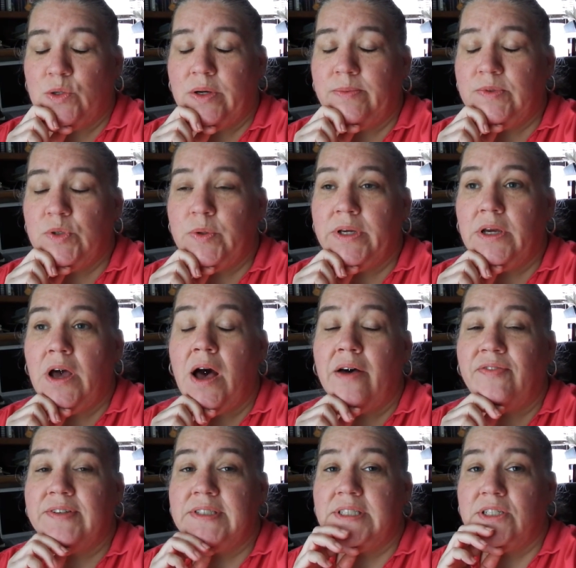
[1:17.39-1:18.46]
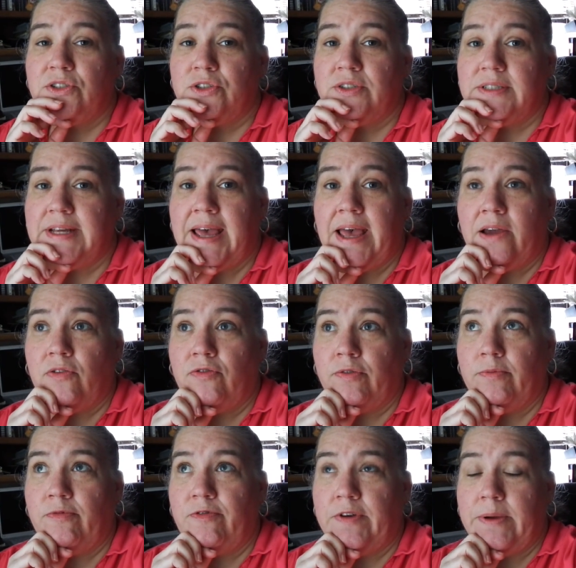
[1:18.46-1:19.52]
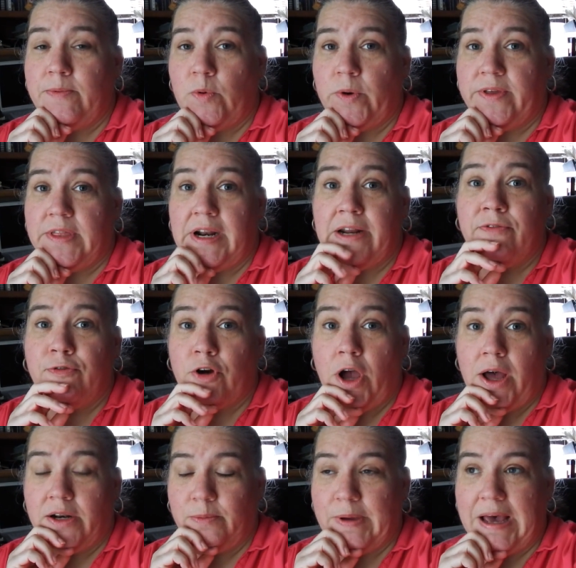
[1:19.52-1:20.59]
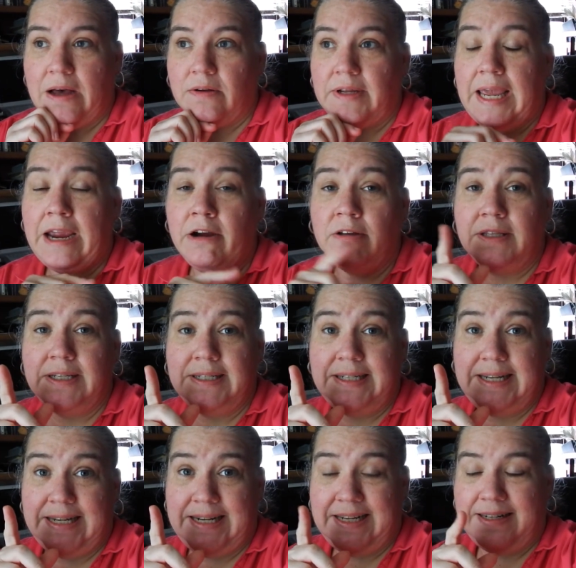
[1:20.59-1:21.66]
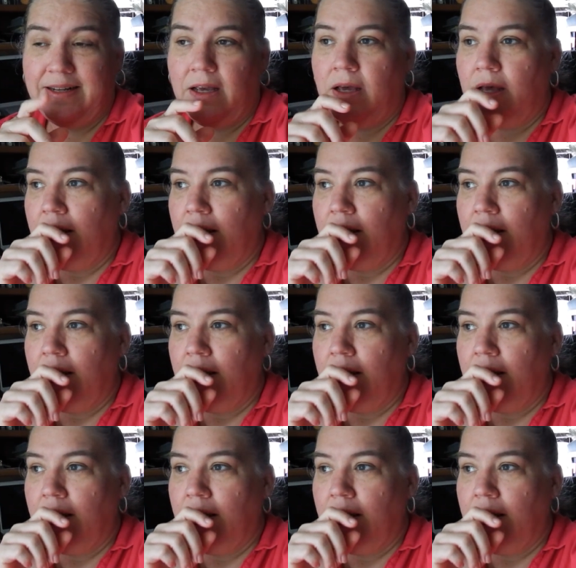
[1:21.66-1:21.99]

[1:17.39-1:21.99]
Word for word: So I'm doing Coffee Stitchers tag from February that I'd forgotten about. Carolyn did it